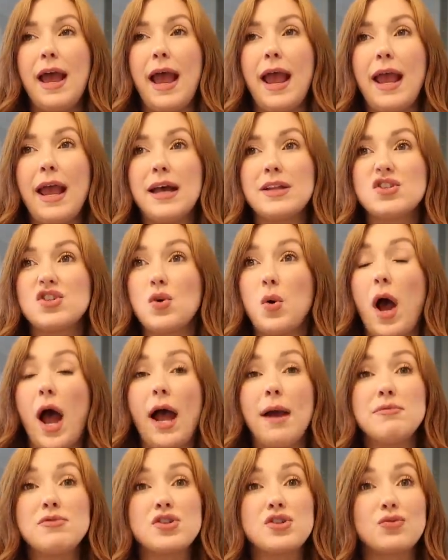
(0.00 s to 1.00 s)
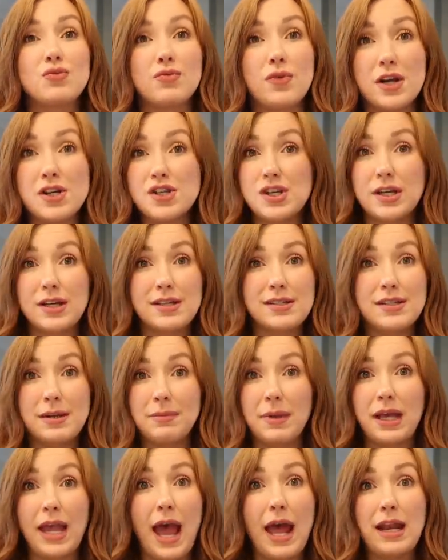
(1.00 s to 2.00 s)
And so I'm just rushing because I'm
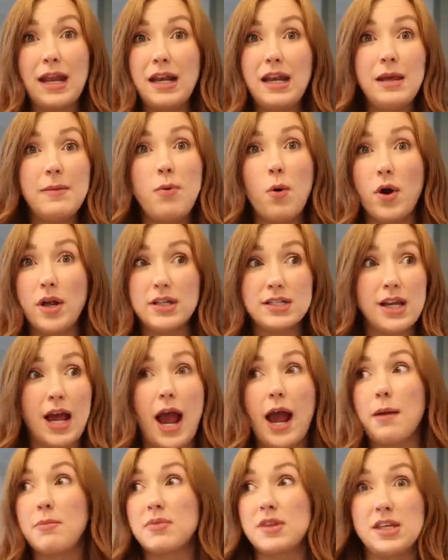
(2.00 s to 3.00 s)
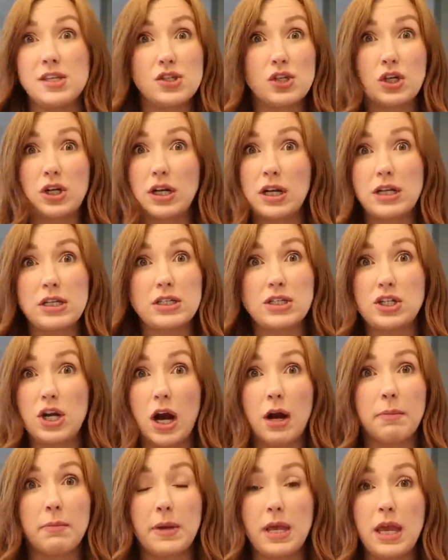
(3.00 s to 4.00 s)
like, at any point in time, these are gonna
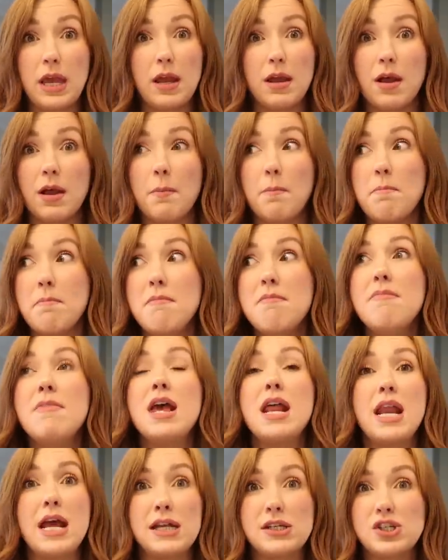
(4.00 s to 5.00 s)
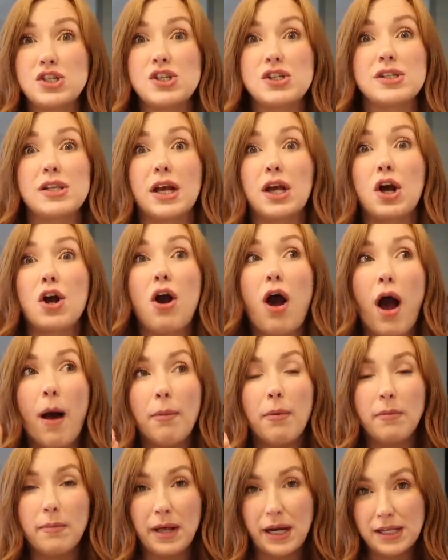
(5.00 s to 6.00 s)
start being minutes, just like a
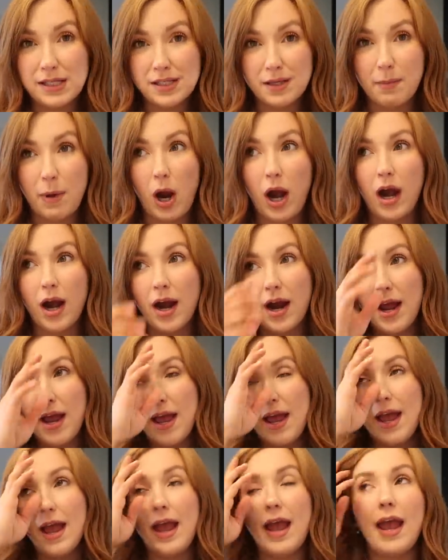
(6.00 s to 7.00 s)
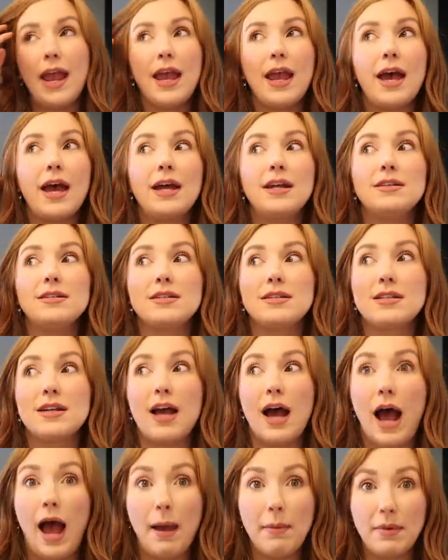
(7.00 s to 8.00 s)
couple minutes apart. And
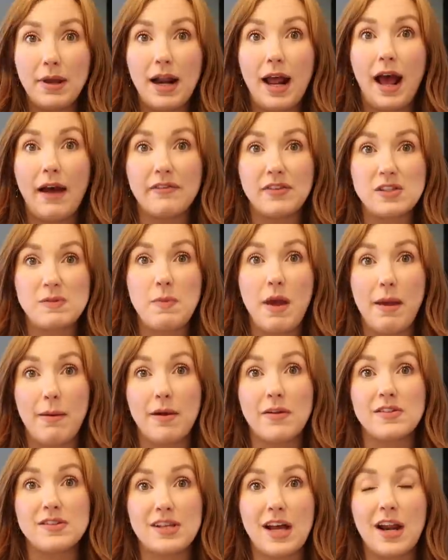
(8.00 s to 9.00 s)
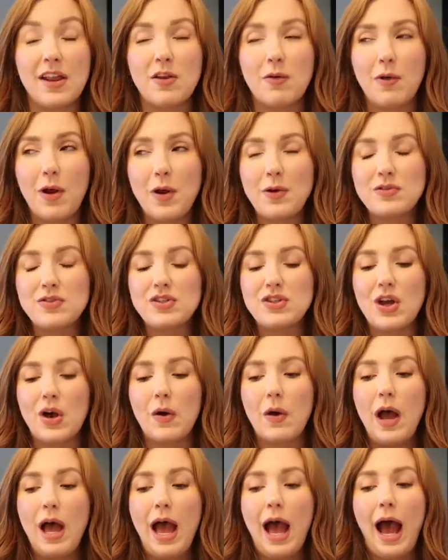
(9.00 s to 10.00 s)
I'm gonna have this baby on the side of the road.
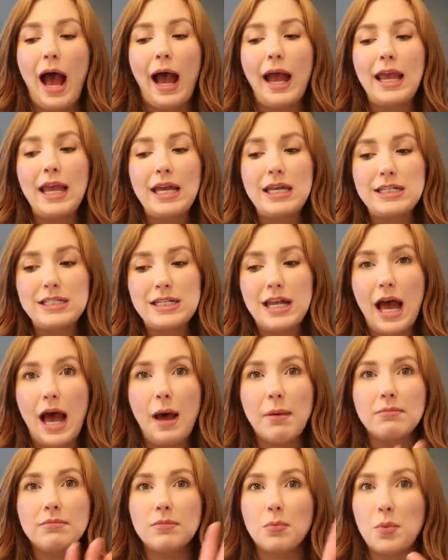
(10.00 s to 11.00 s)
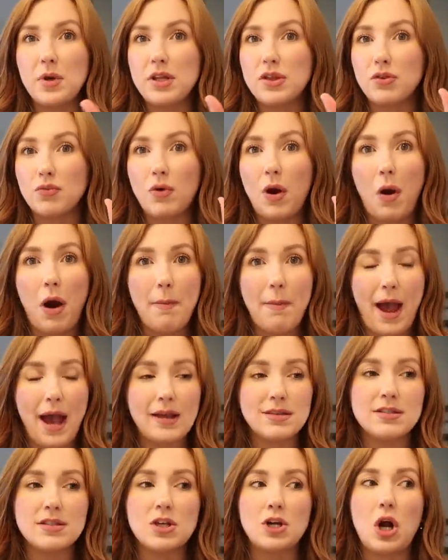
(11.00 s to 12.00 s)
So I end up, we throw our
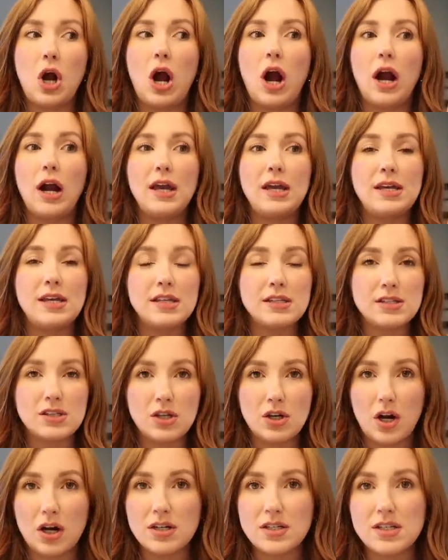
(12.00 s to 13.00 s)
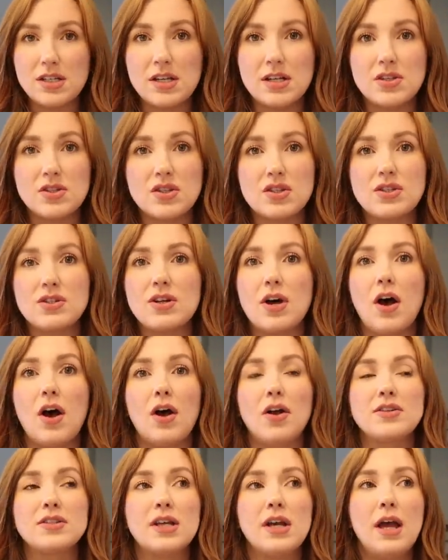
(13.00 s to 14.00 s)
bags in the car, he gets the car seat
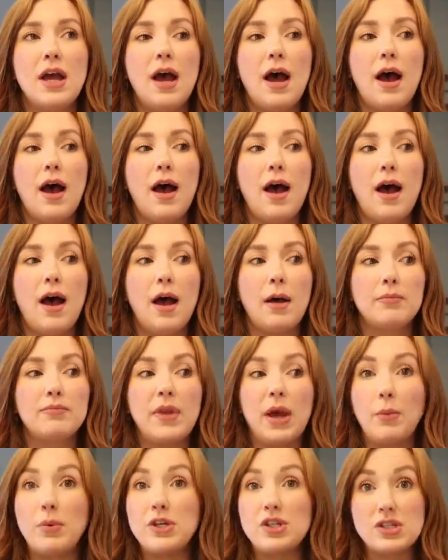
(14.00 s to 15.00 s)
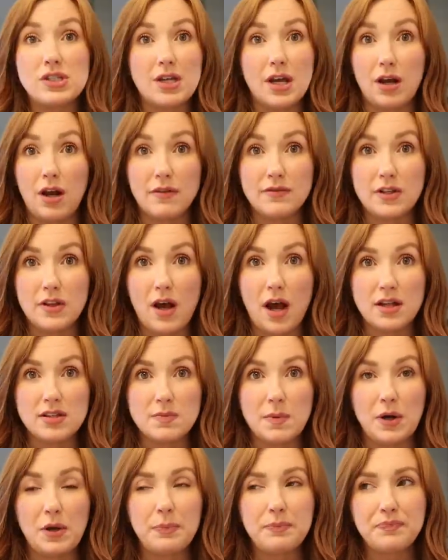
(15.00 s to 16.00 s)
installed, um, and we just take off to the
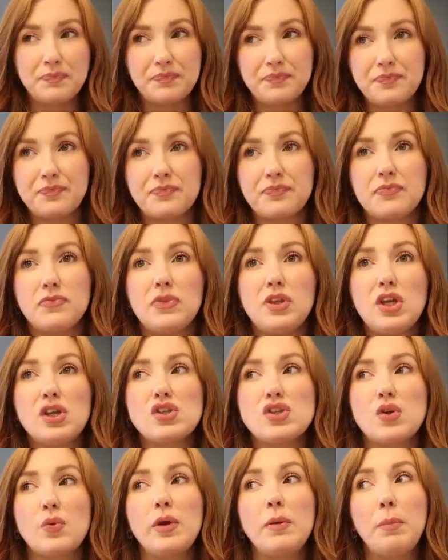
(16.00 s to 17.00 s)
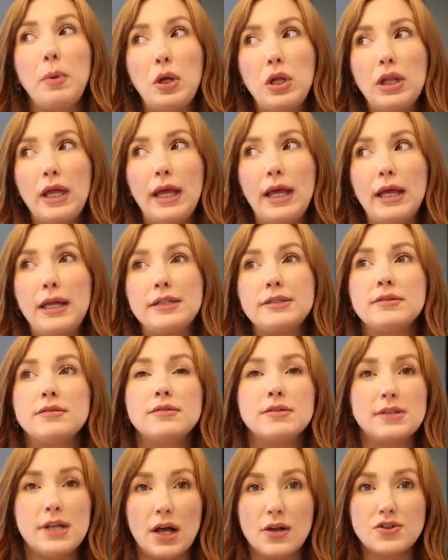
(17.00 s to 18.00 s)
hospital. So we pull in,
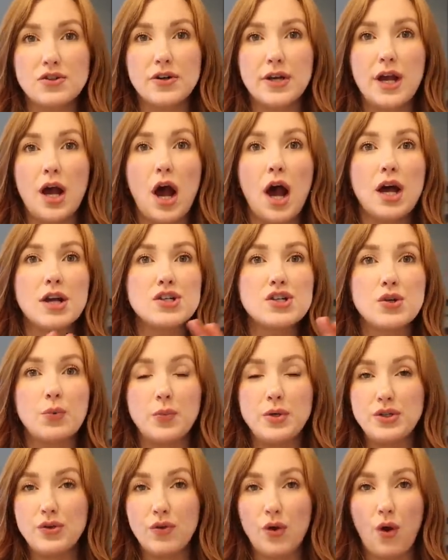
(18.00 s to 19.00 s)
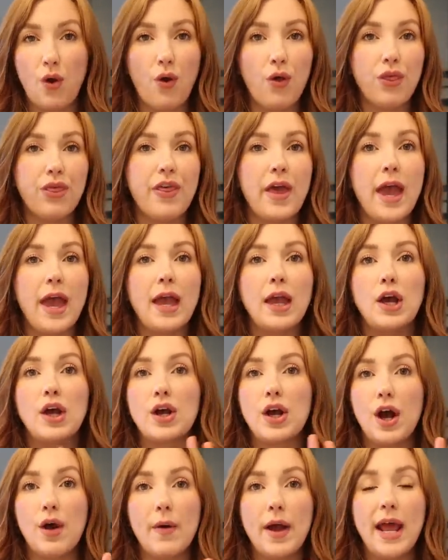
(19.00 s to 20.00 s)
tell triage, we do the whole
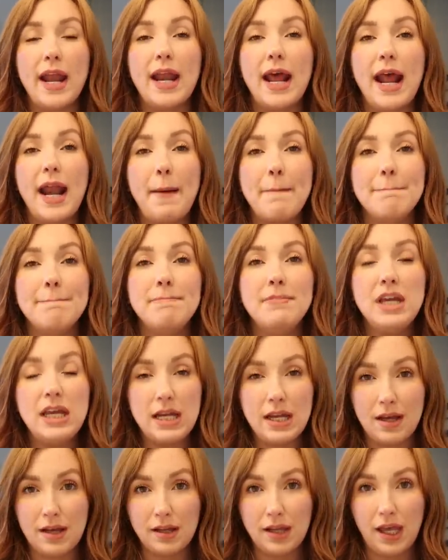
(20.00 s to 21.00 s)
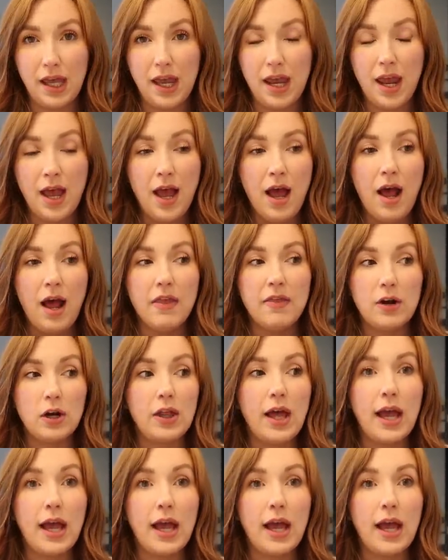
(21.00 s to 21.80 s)
thing, go in, and immediately they're